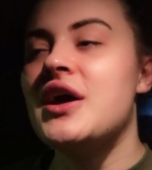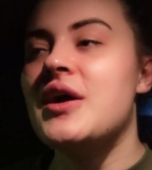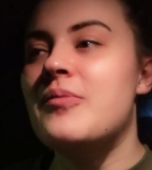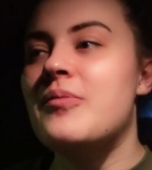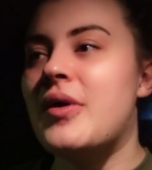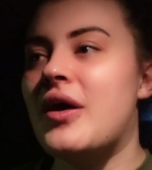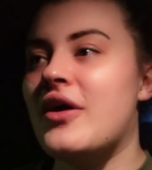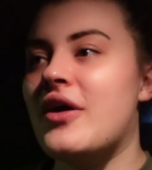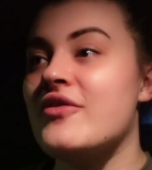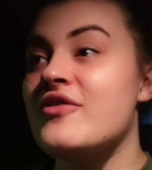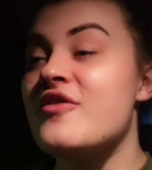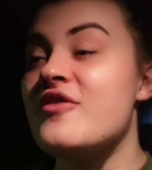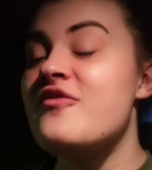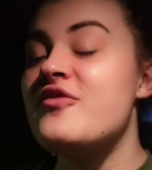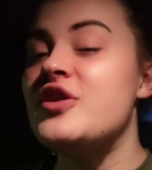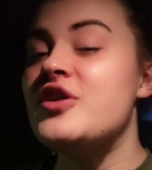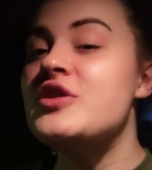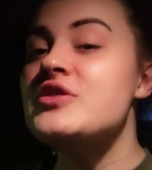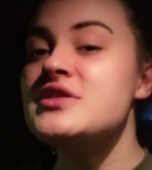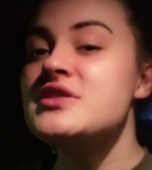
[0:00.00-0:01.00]
but I
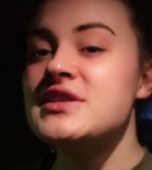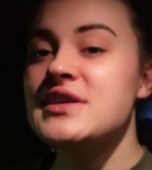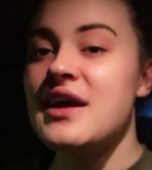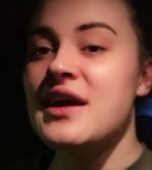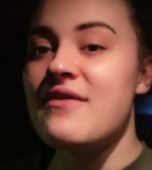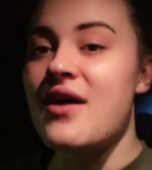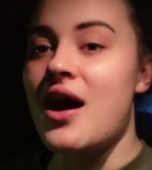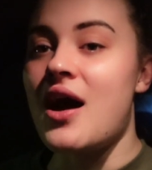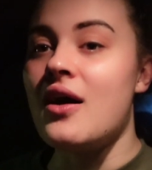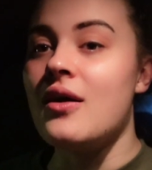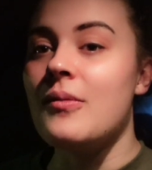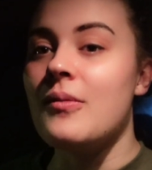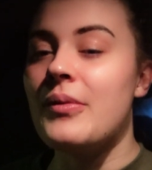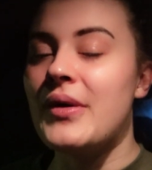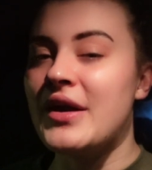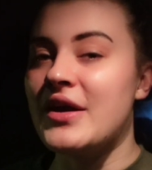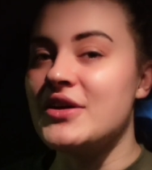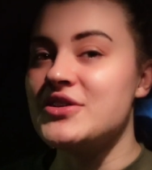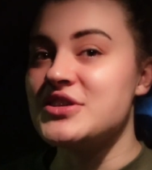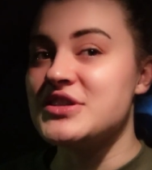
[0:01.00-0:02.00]
refused to give up,
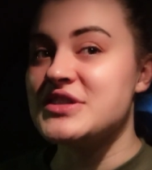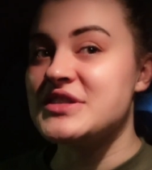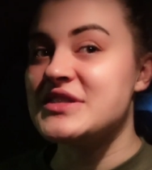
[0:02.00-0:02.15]
and I just